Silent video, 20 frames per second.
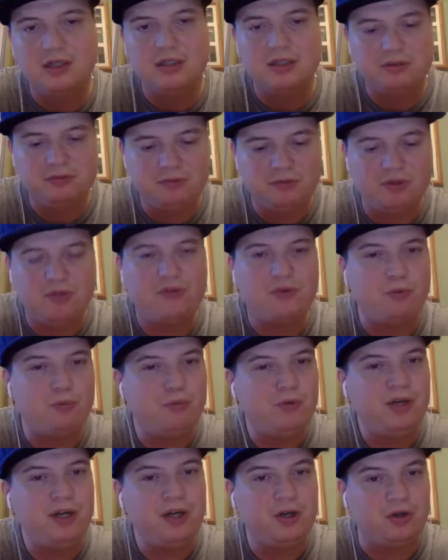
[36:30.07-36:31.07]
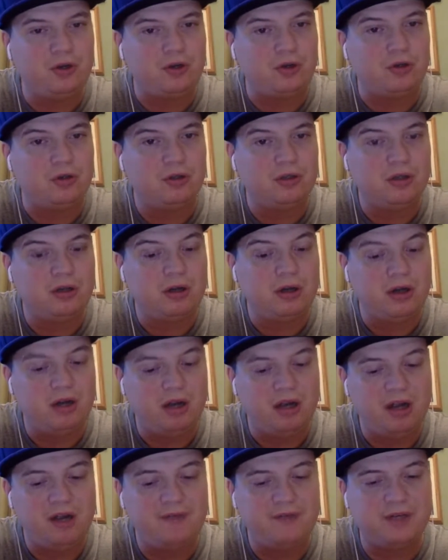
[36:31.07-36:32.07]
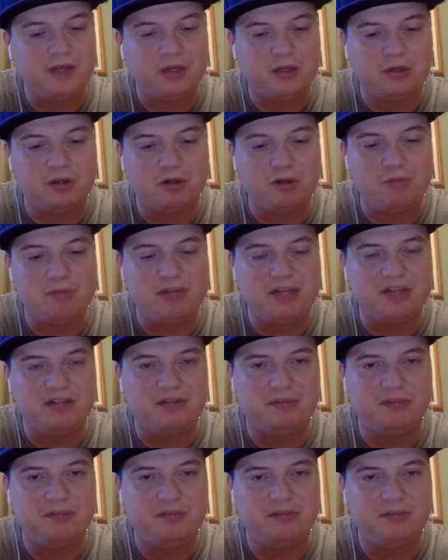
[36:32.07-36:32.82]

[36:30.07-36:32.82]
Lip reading: Well, the real Javier Lopez,